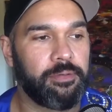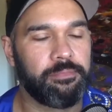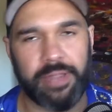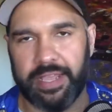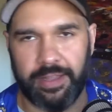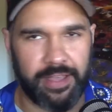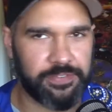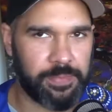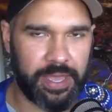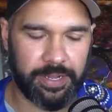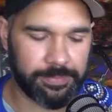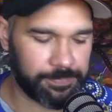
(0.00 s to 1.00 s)
Black Lives
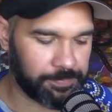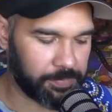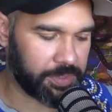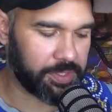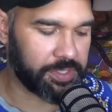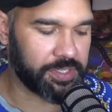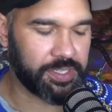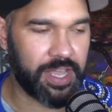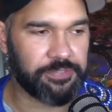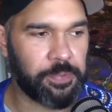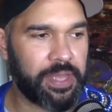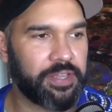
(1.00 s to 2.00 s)
Matter, Indigenous
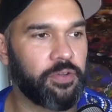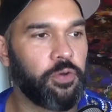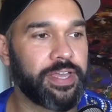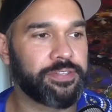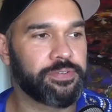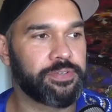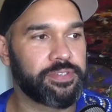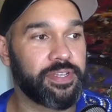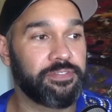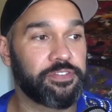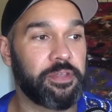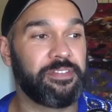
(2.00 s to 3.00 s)
Lives Matter, all that sort of
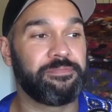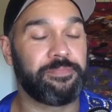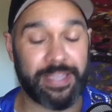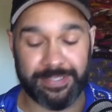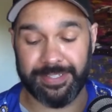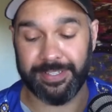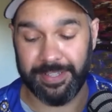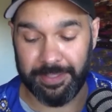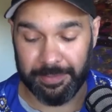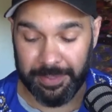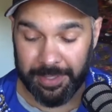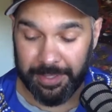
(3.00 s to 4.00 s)
stuff. So basically
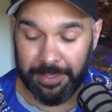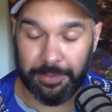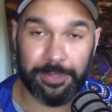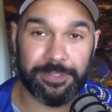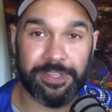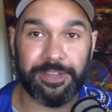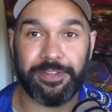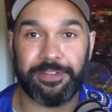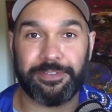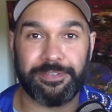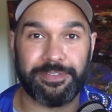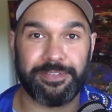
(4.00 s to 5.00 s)
the world's going to
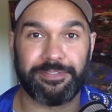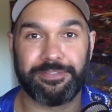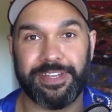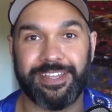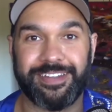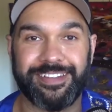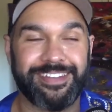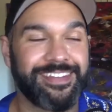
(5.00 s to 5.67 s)
fucking,